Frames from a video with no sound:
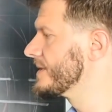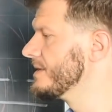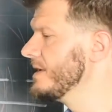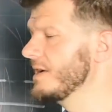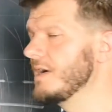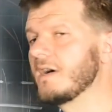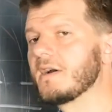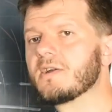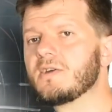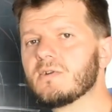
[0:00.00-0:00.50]

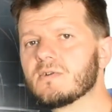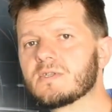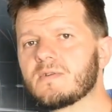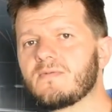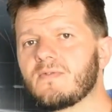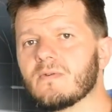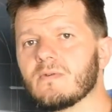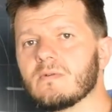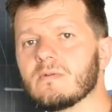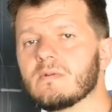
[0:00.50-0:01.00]
they are
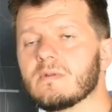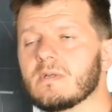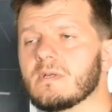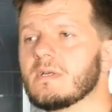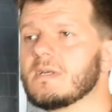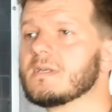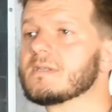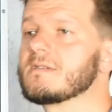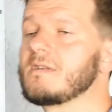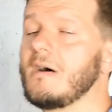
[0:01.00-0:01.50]
useful,
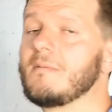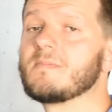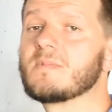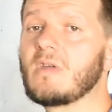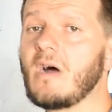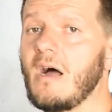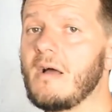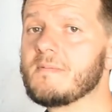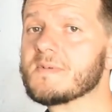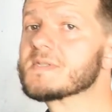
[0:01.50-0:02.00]

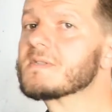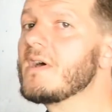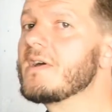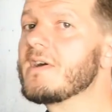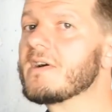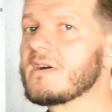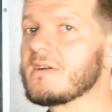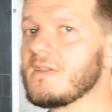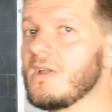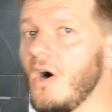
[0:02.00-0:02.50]
sometimes they
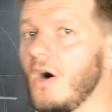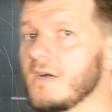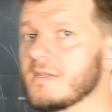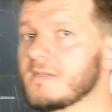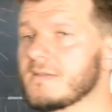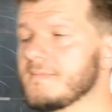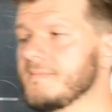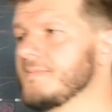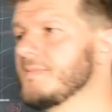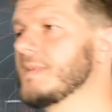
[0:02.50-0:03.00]
are
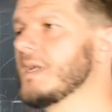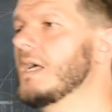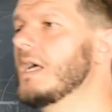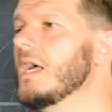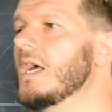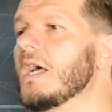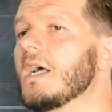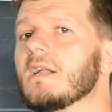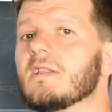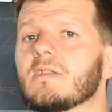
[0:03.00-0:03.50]
not.
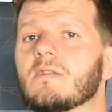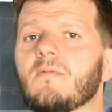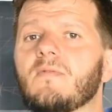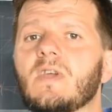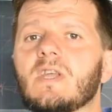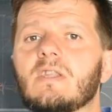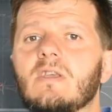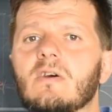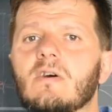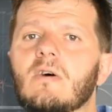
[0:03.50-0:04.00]
The
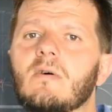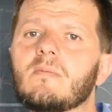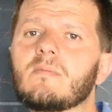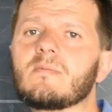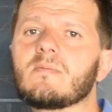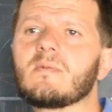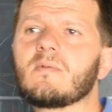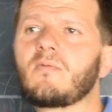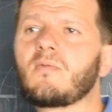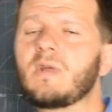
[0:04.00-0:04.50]

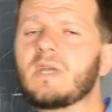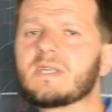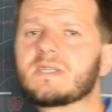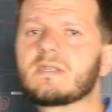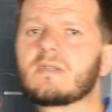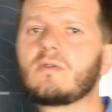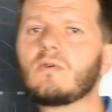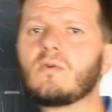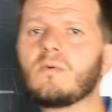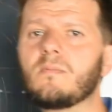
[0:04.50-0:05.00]
video
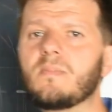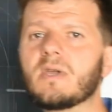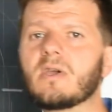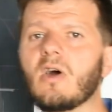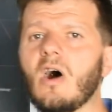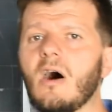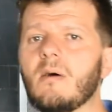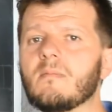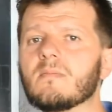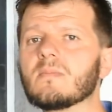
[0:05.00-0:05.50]
risks to
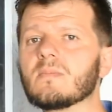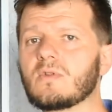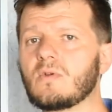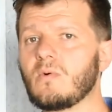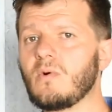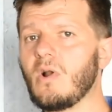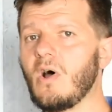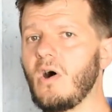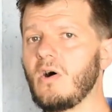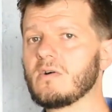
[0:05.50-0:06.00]
become too
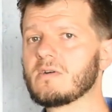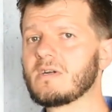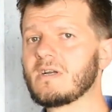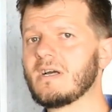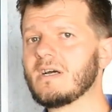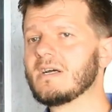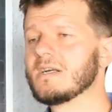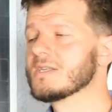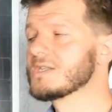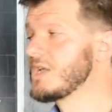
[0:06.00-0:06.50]
long,
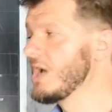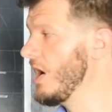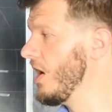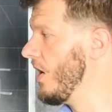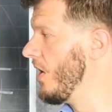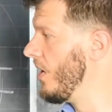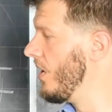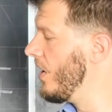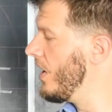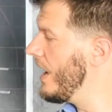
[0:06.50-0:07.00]

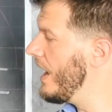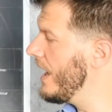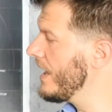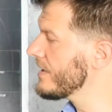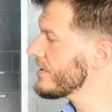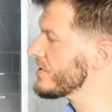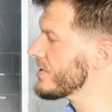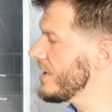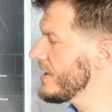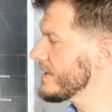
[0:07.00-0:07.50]
so I
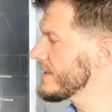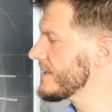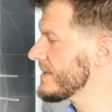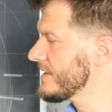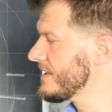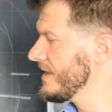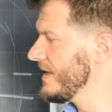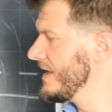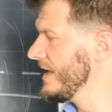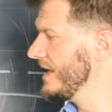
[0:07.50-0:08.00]
just
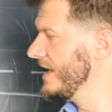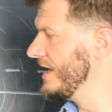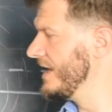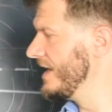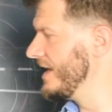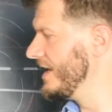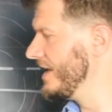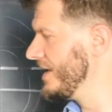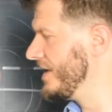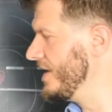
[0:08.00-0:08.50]

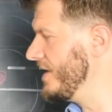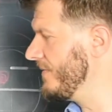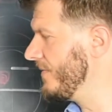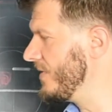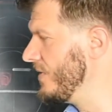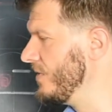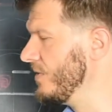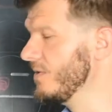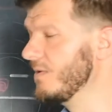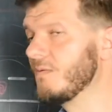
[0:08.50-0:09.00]
leave
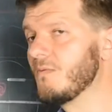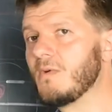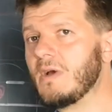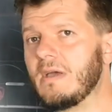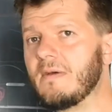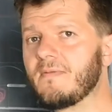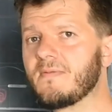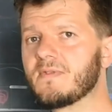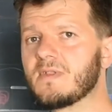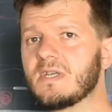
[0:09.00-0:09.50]
you
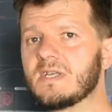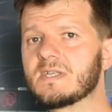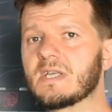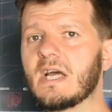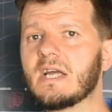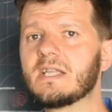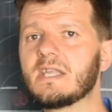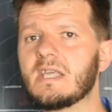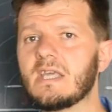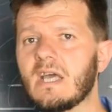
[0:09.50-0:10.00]
with this
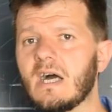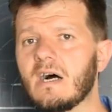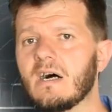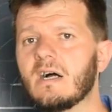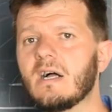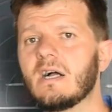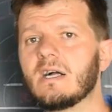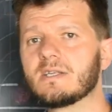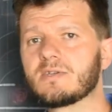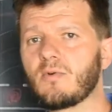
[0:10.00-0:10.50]
idea.
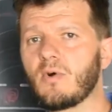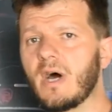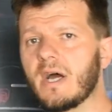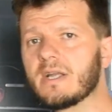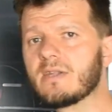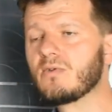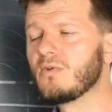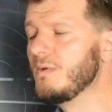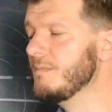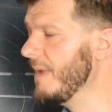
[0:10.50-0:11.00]
Try
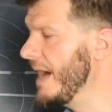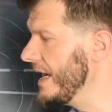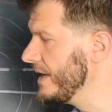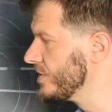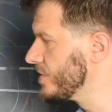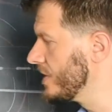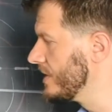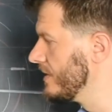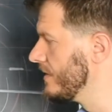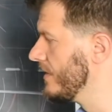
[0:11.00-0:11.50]
to
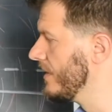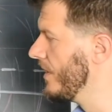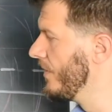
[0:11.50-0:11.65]
imagine